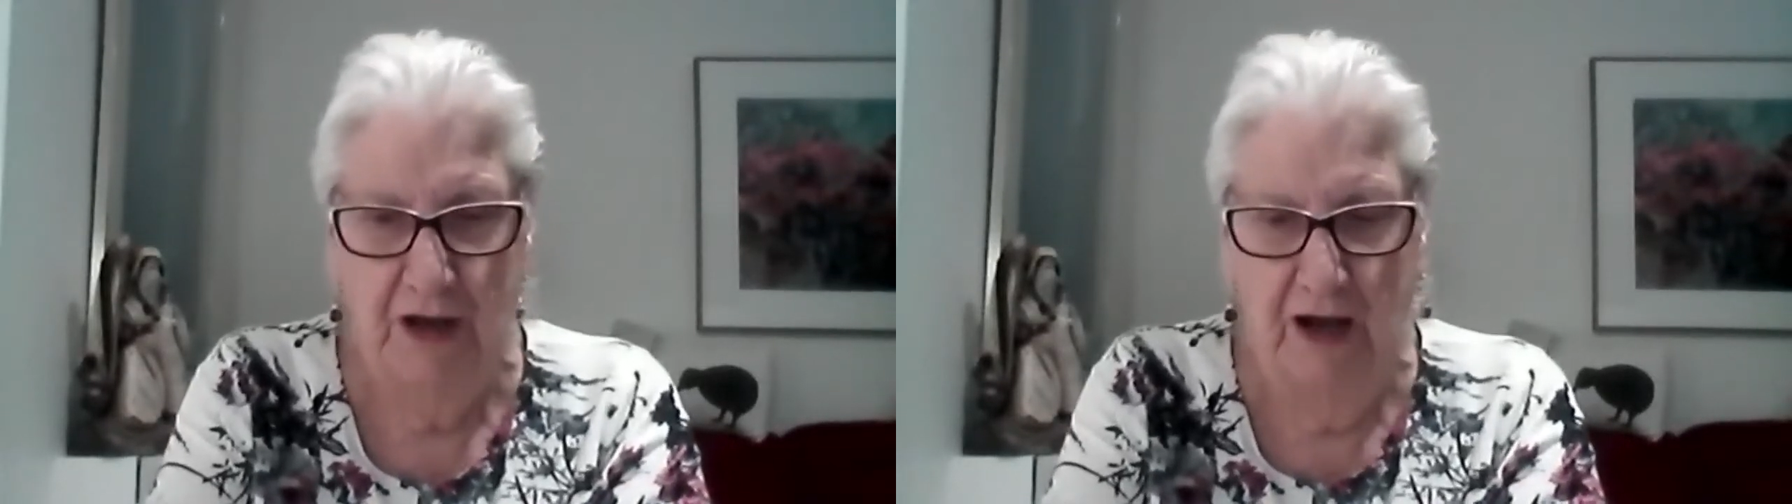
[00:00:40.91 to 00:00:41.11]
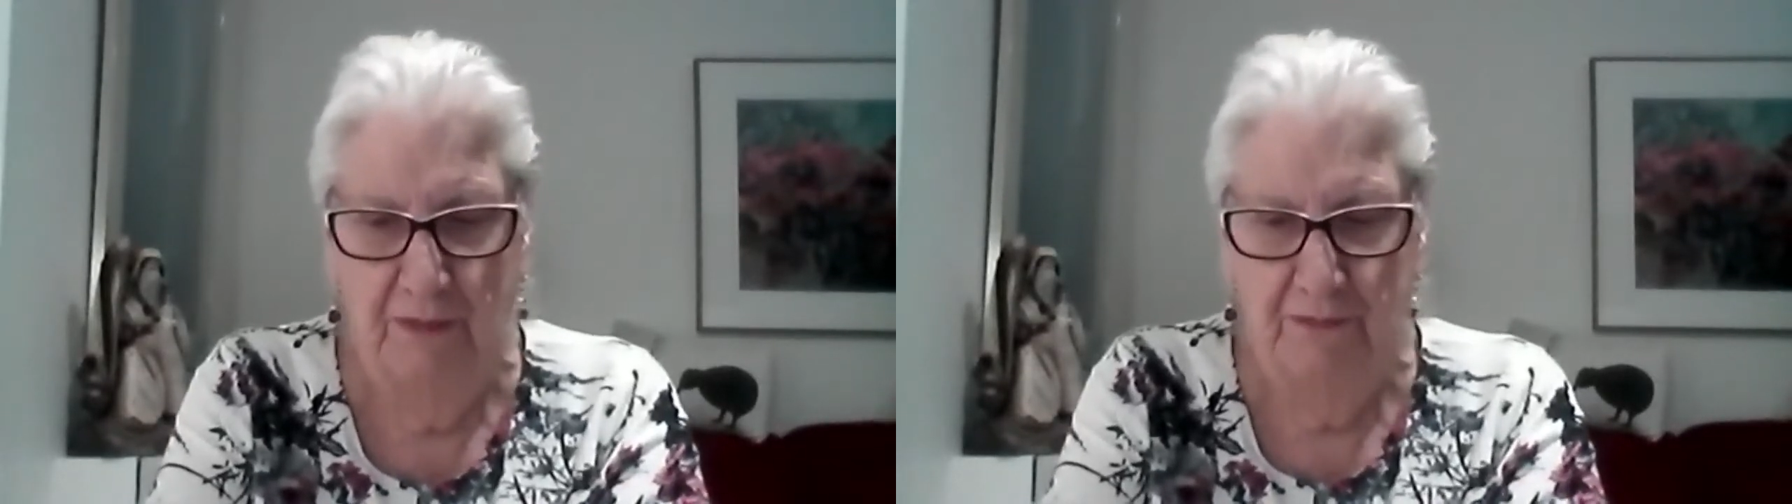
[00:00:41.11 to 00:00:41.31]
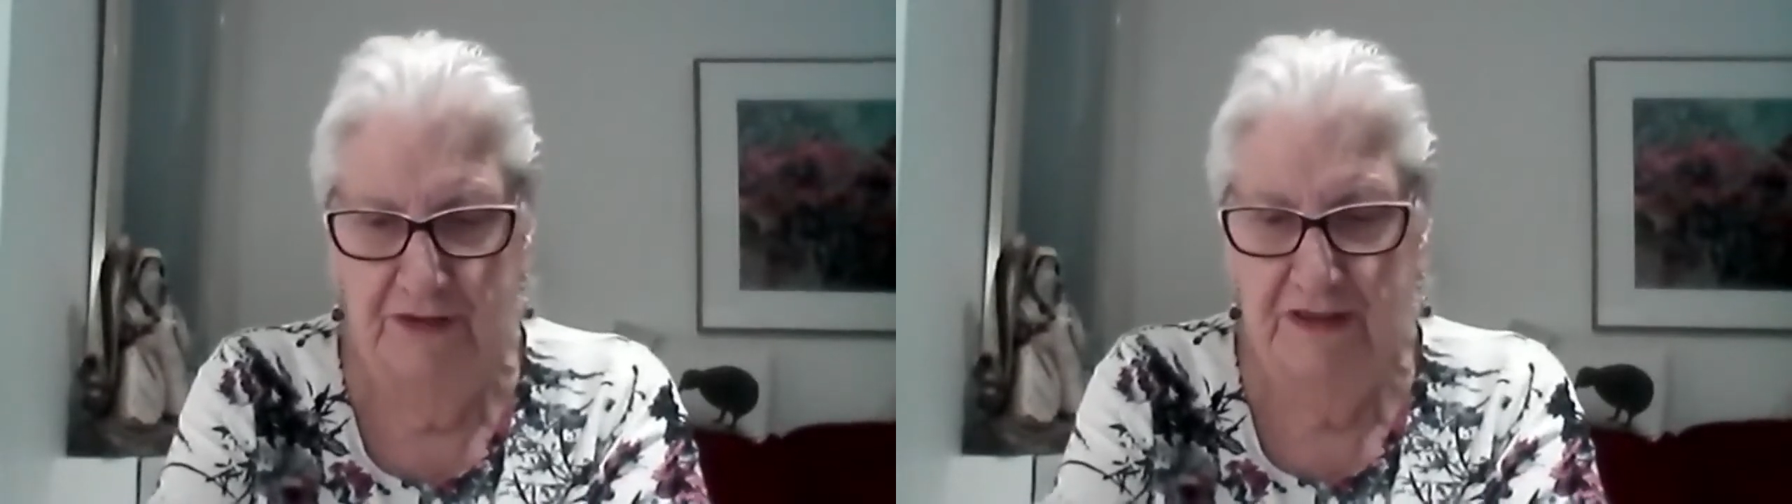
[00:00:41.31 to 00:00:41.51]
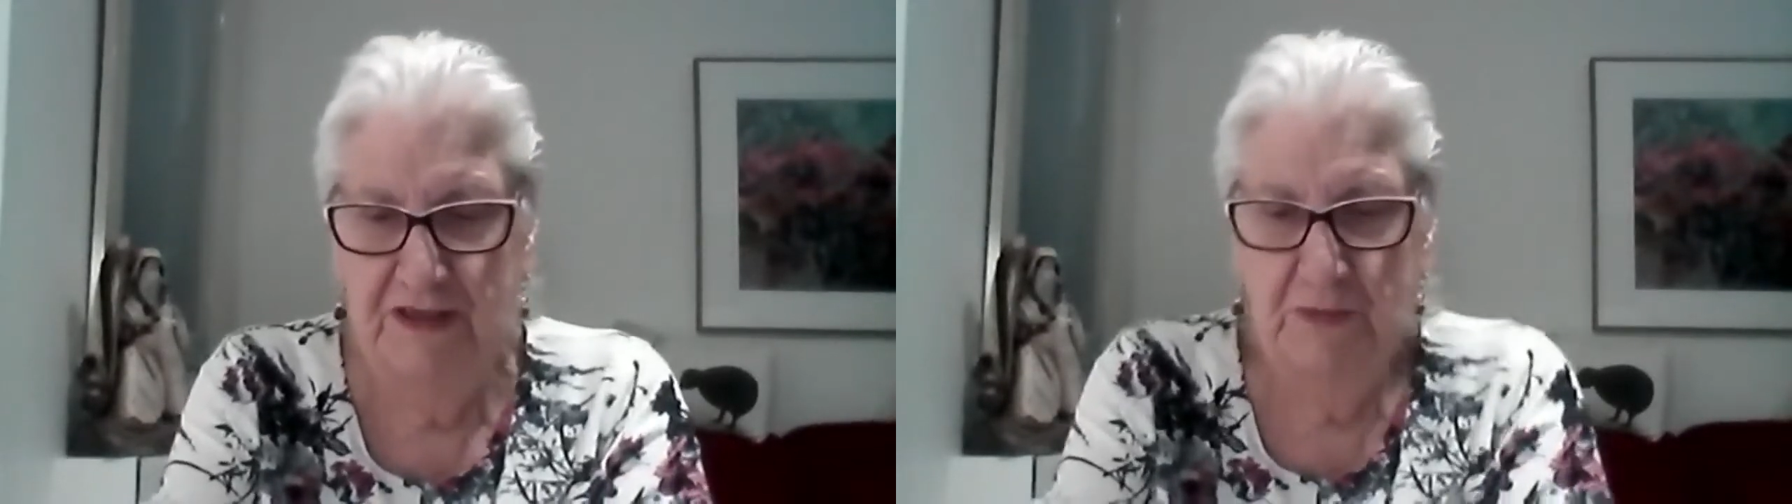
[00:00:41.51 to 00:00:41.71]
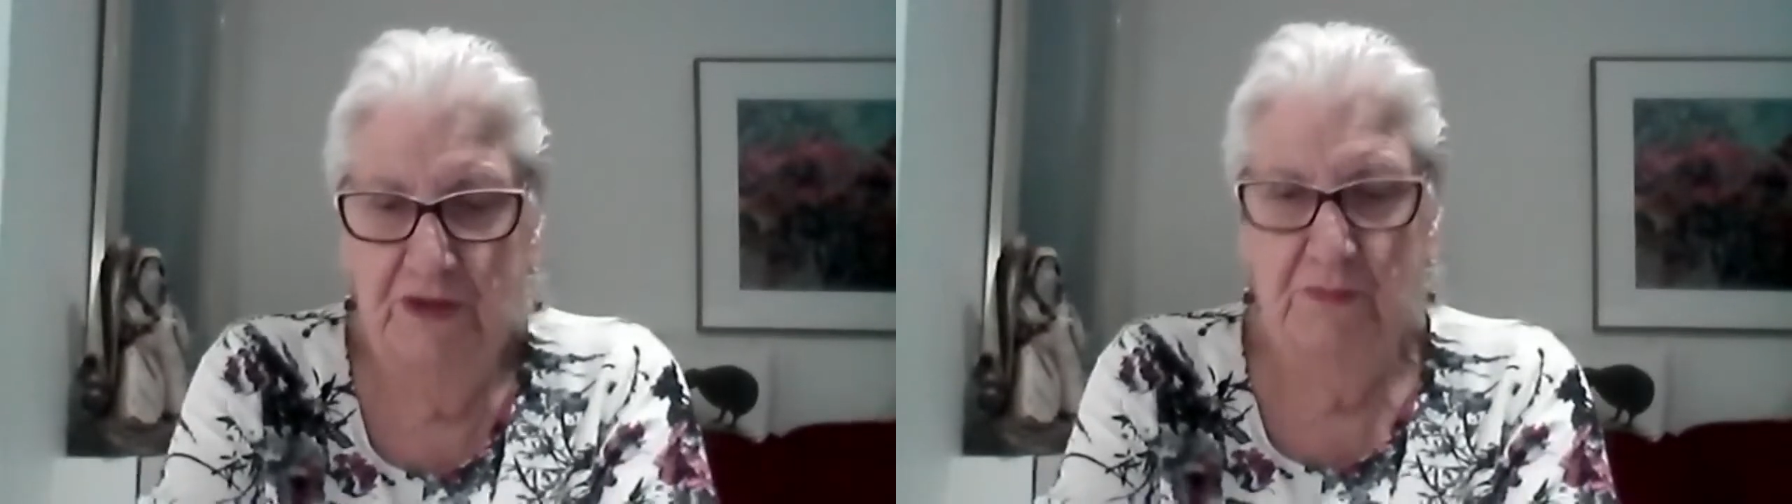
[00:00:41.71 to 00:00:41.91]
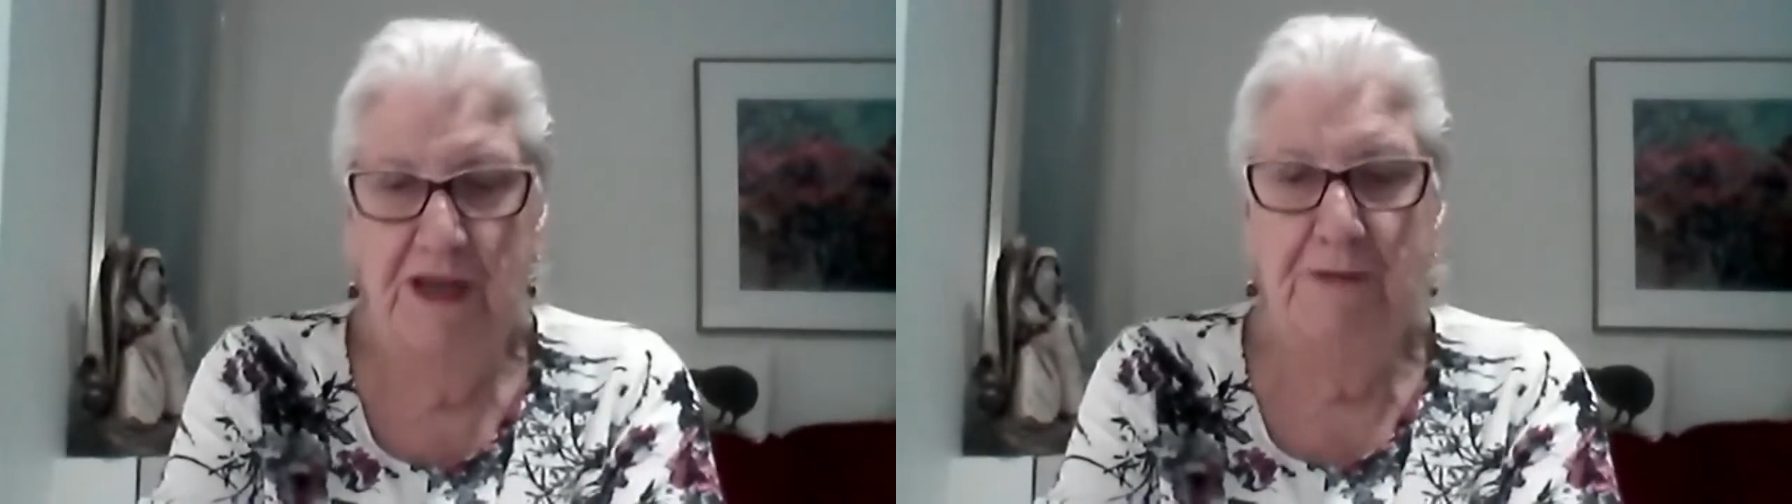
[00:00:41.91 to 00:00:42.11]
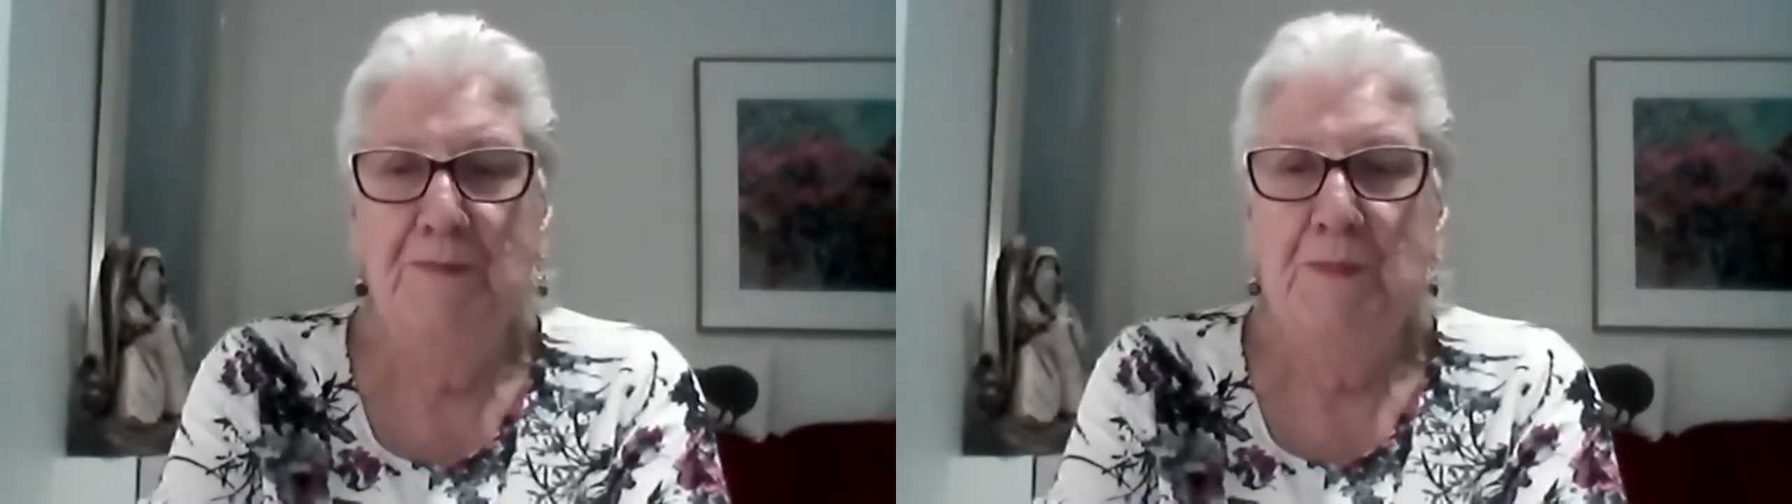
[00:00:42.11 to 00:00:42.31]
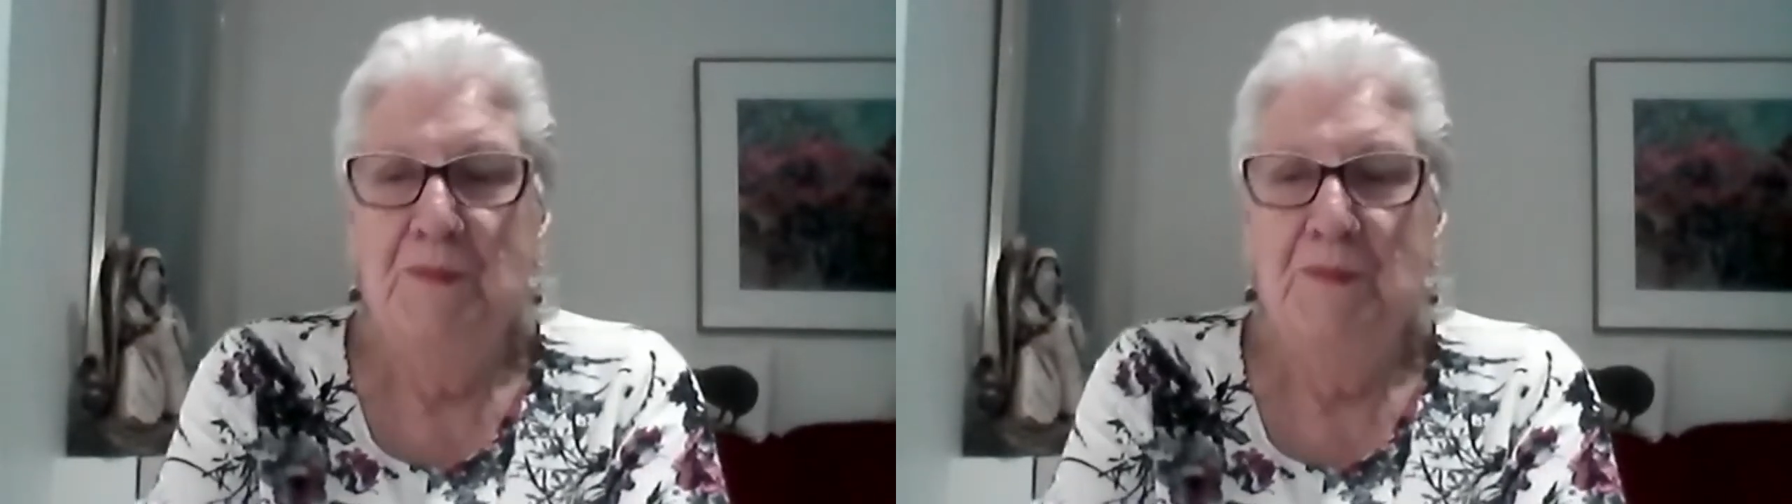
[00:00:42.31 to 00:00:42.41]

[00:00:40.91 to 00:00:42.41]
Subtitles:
visits with me,